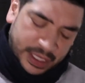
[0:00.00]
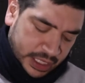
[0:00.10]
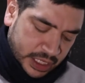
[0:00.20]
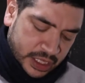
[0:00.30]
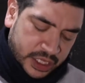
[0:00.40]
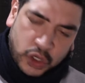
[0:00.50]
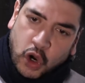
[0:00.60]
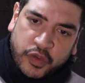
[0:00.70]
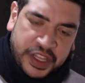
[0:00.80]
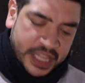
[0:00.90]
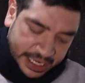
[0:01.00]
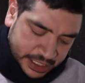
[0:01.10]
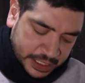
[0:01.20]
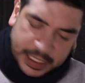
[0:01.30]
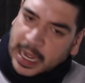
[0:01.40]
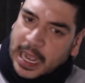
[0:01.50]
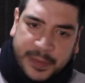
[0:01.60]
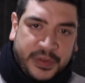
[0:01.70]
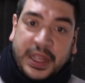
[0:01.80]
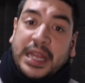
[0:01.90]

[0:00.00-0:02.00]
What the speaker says: in these COVID-19 times,